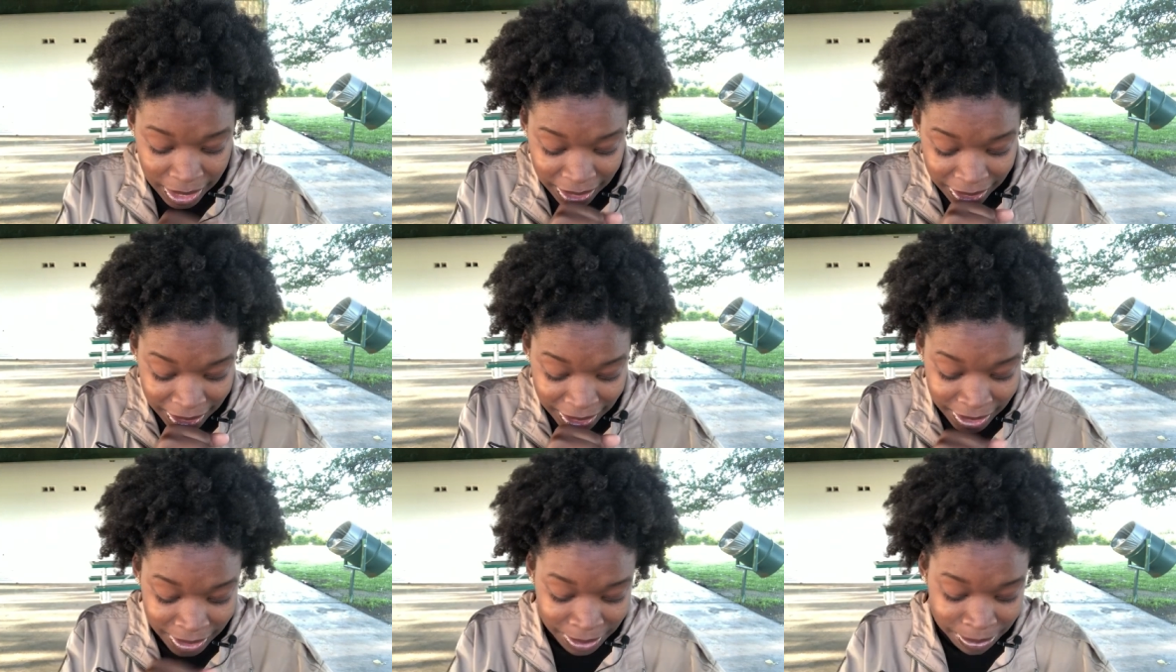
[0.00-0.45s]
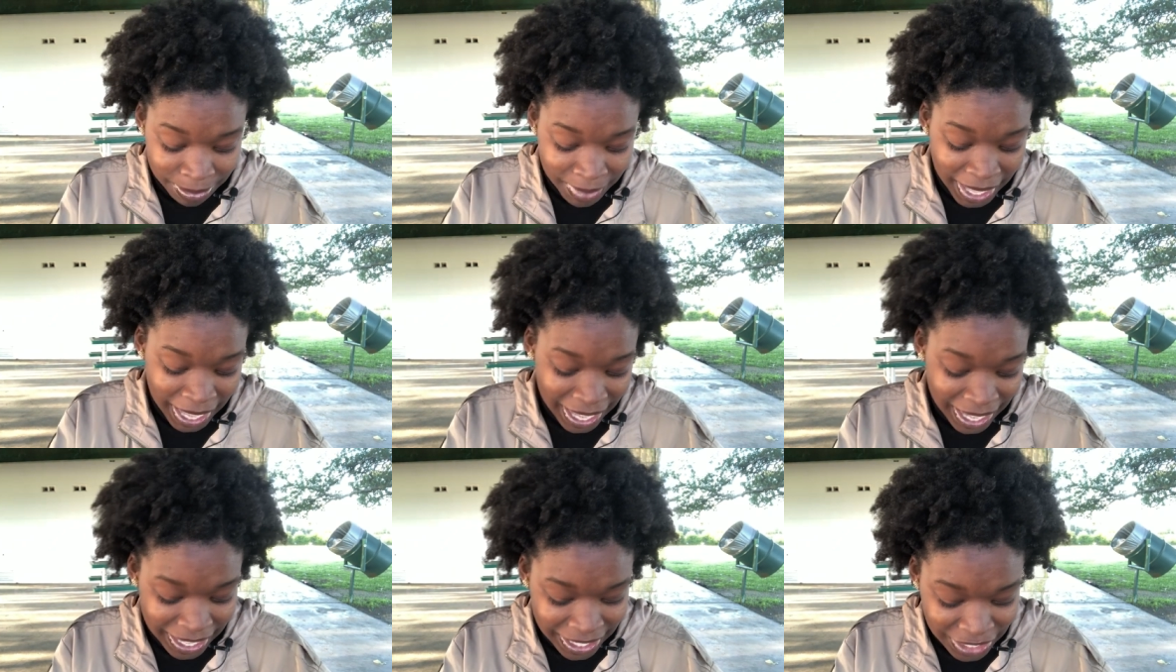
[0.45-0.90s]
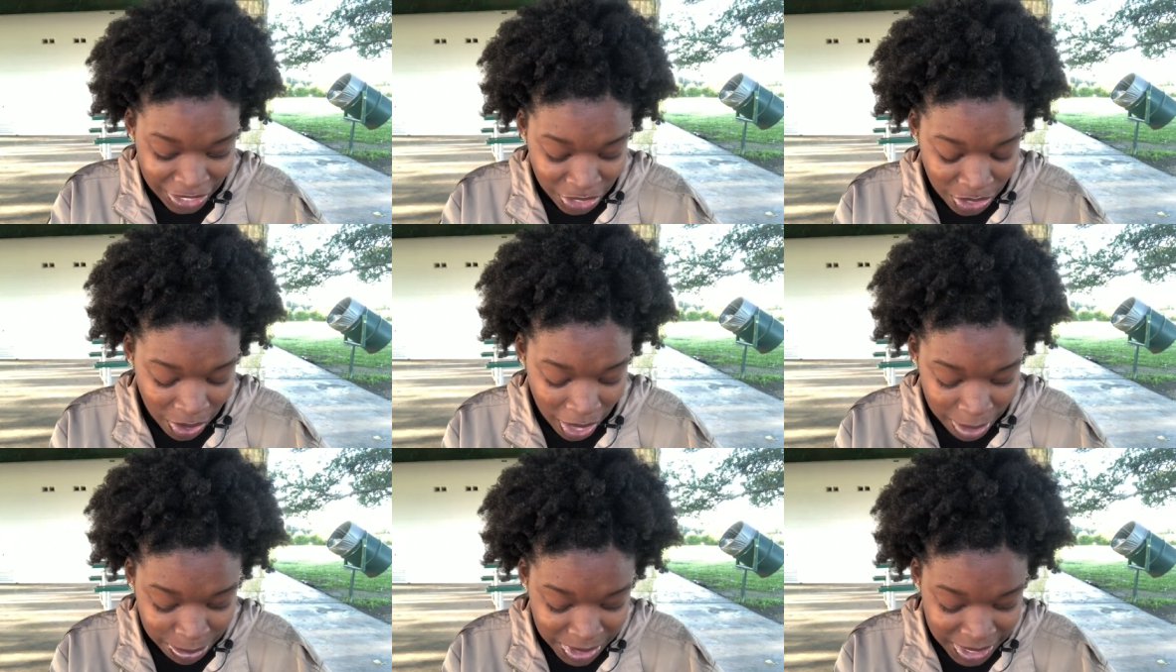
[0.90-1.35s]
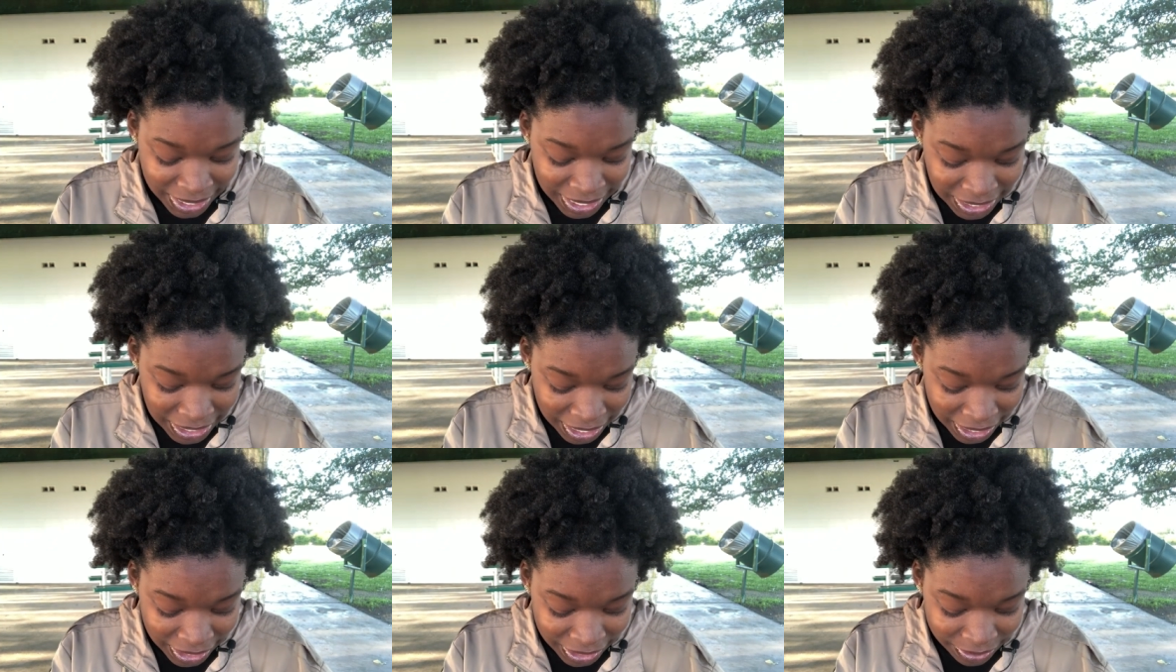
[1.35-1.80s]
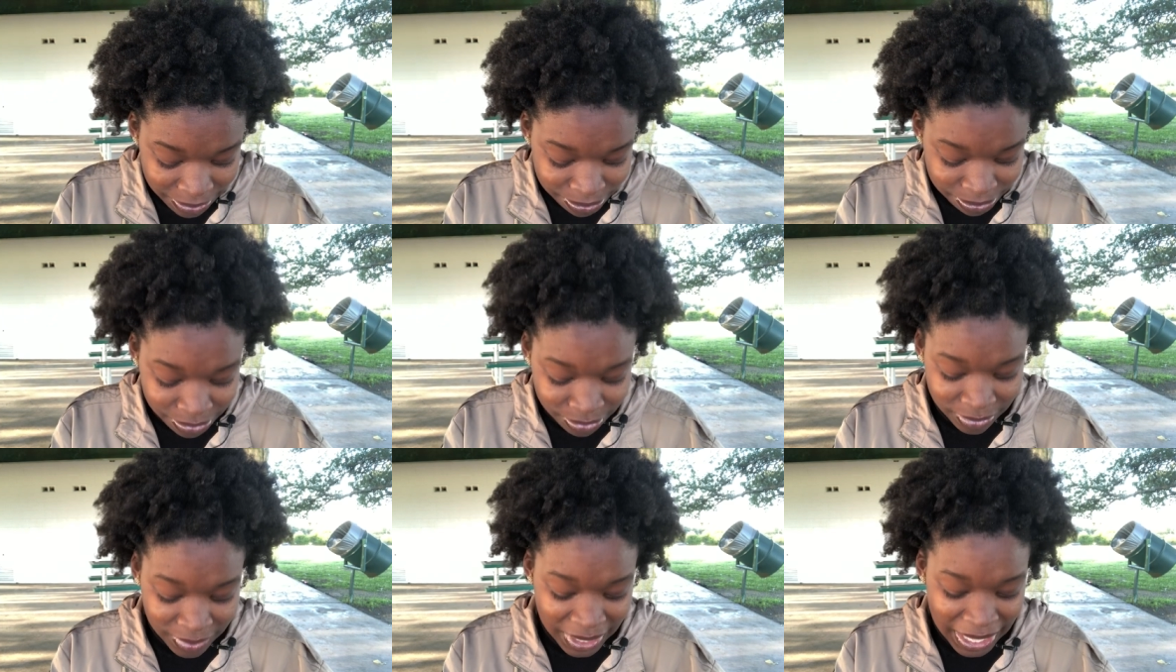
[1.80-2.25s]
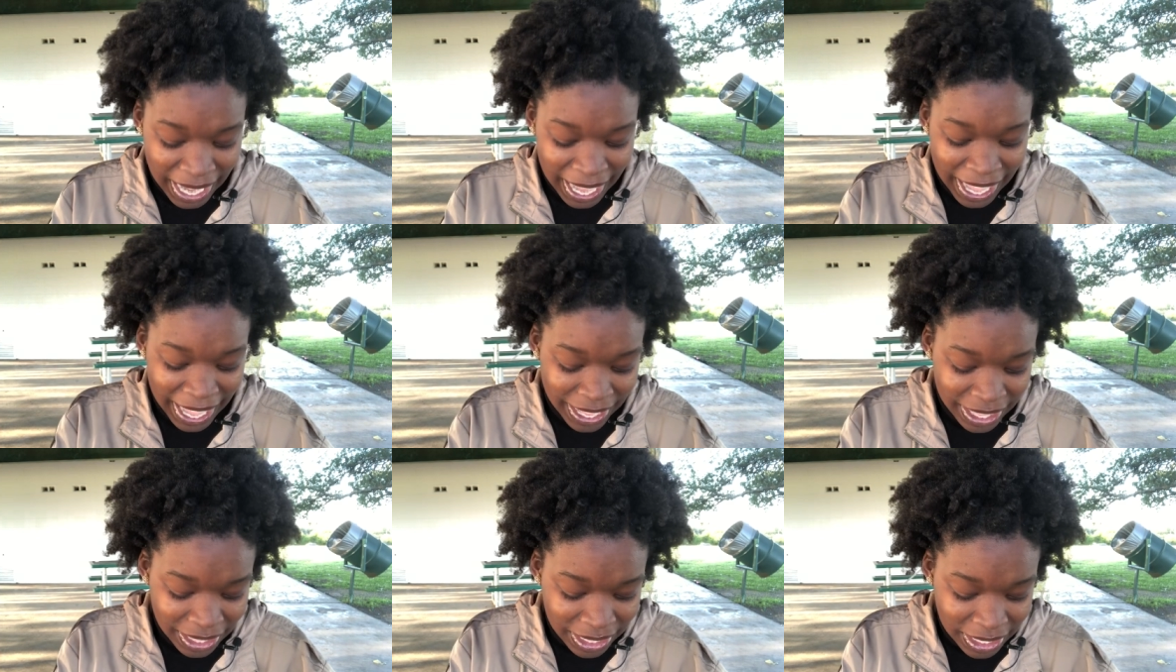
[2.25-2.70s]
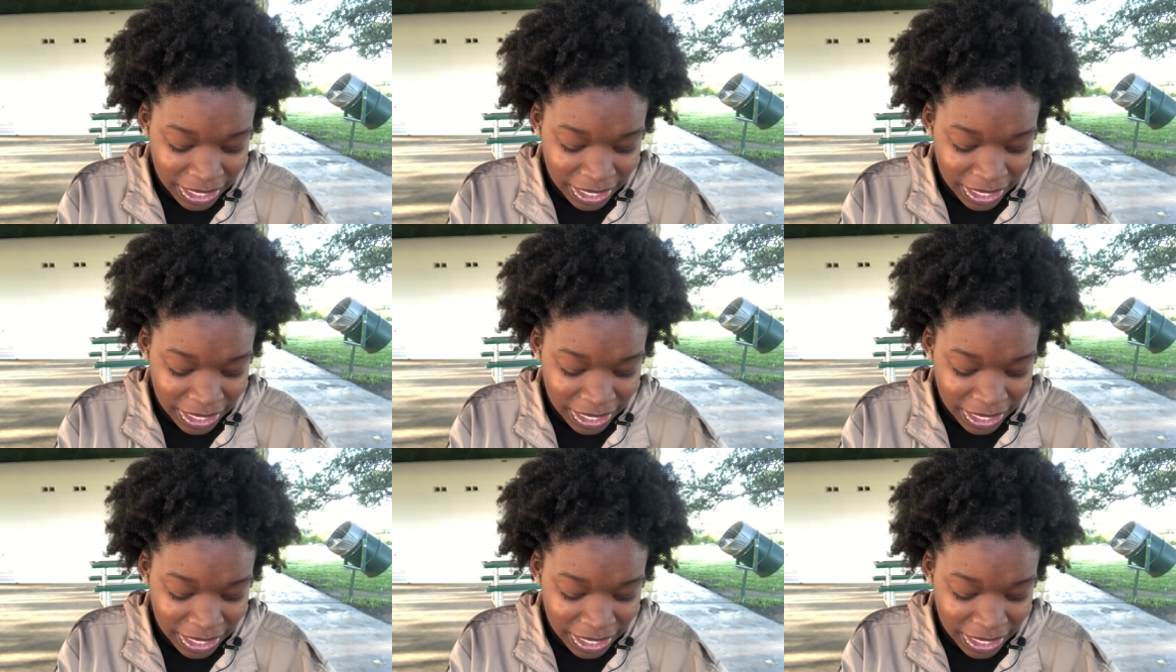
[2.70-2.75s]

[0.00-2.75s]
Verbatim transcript: and you know i'm seeing that